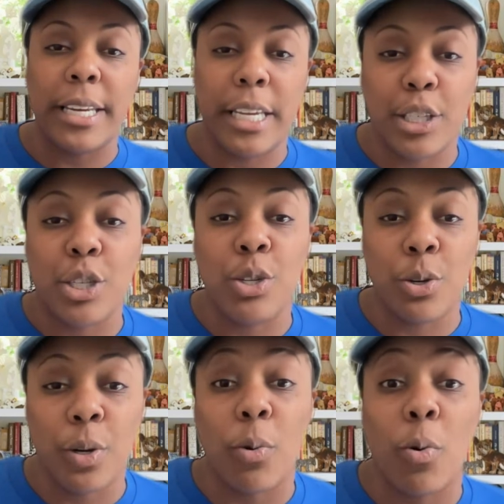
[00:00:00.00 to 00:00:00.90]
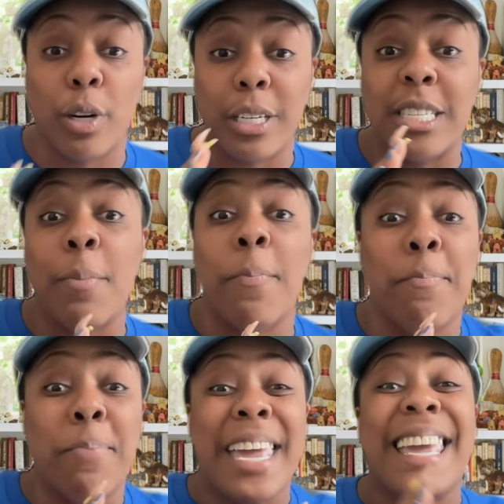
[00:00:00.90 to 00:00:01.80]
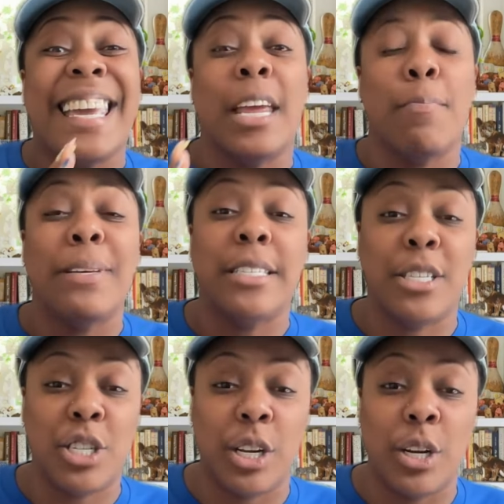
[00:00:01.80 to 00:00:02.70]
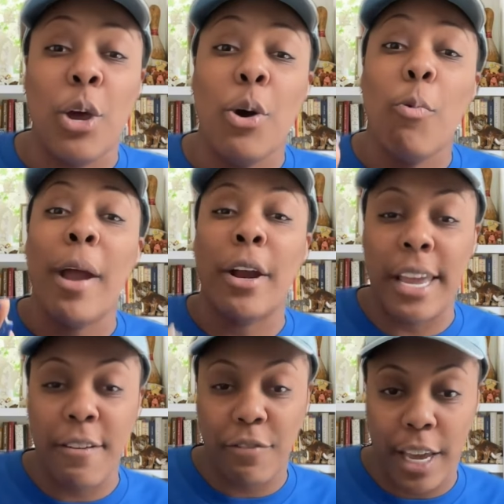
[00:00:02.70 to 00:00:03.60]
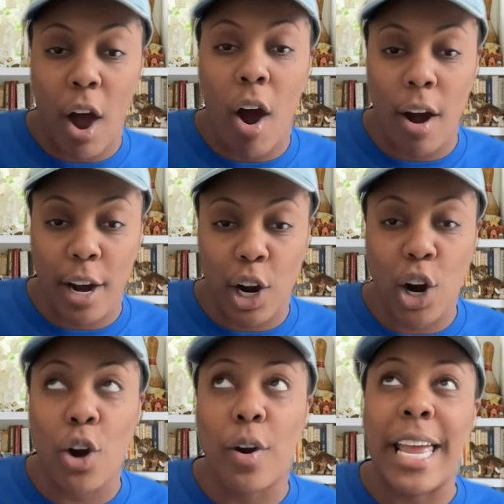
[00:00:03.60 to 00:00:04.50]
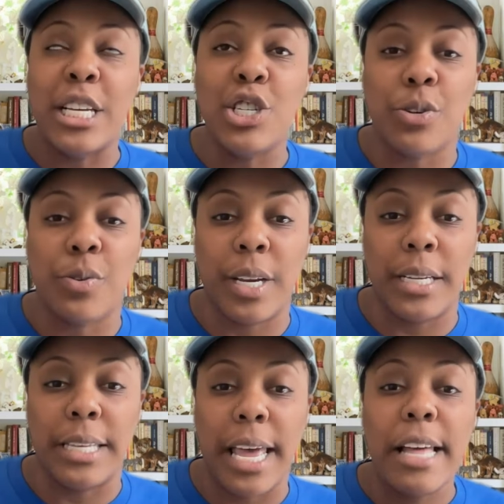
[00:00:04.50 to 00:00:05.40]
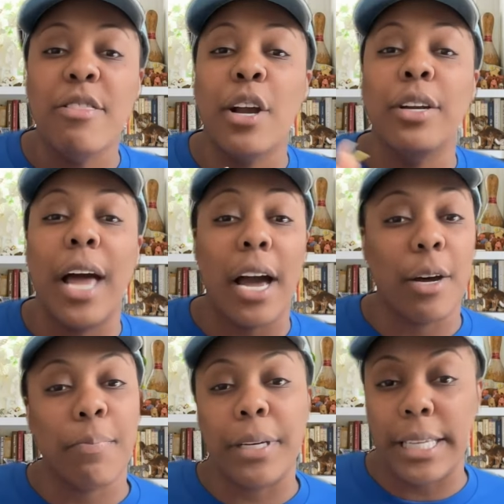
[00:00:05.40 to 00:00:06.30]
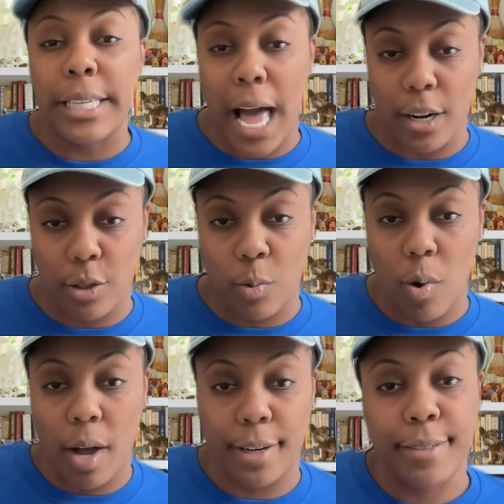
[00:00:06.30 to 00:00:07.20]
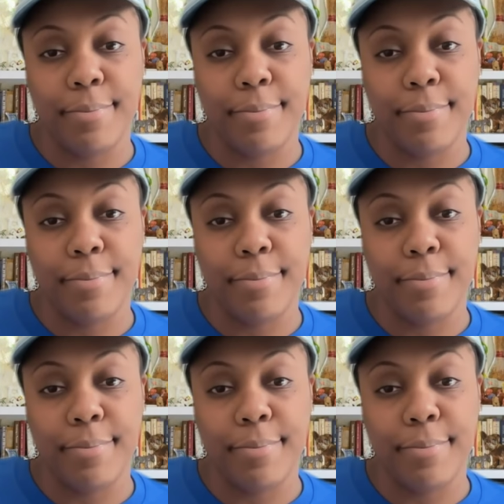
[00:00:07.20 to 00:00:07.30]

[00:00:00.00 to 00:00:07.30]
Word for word: needed to do in order to be in a position where if they are incurring injuries, they're not completely out of the water.